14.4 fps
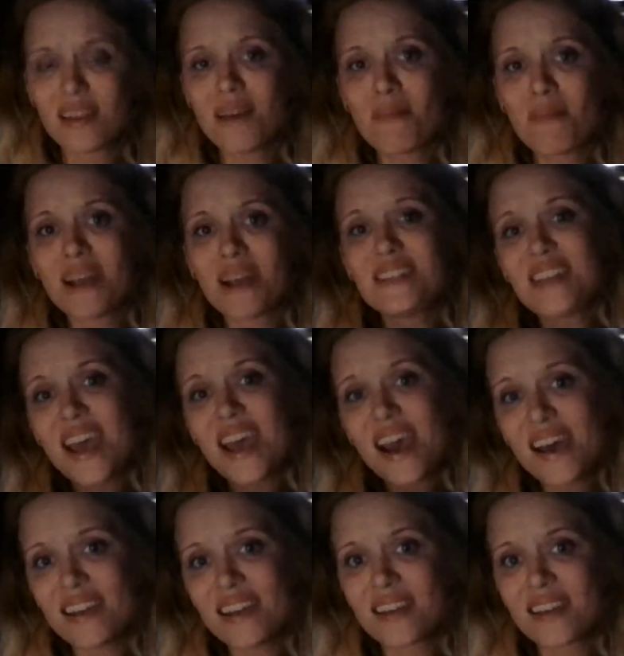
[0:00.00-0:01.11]
that my
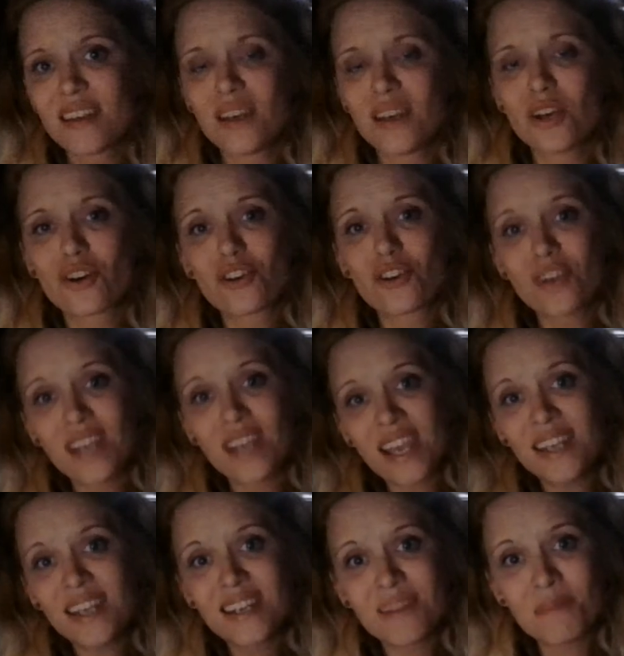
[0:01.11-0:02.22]
dad
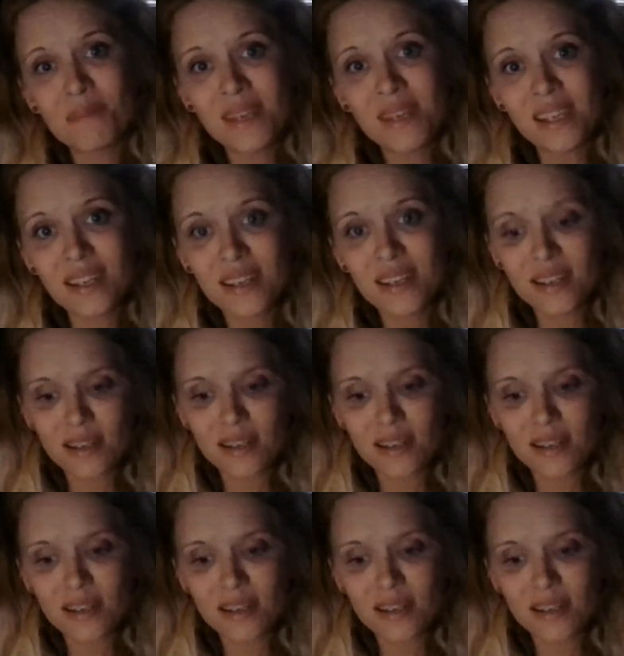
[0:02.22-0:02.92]
created in me.